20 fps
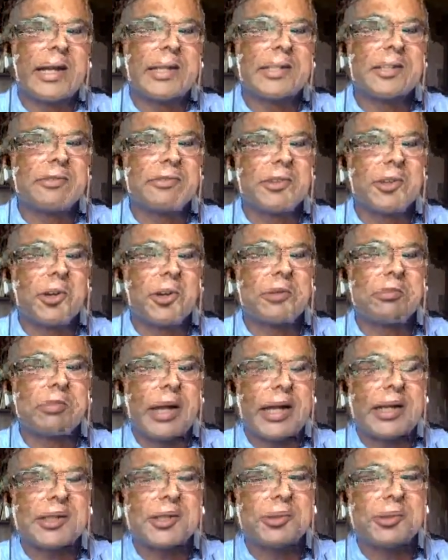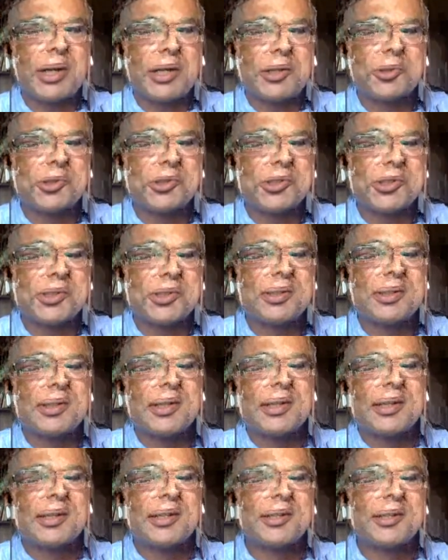hand the floor back to Anuj
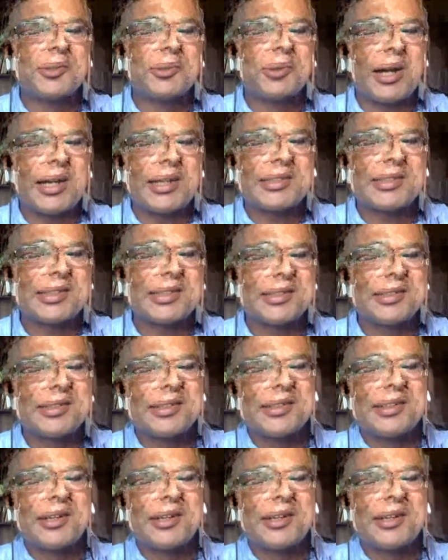to ask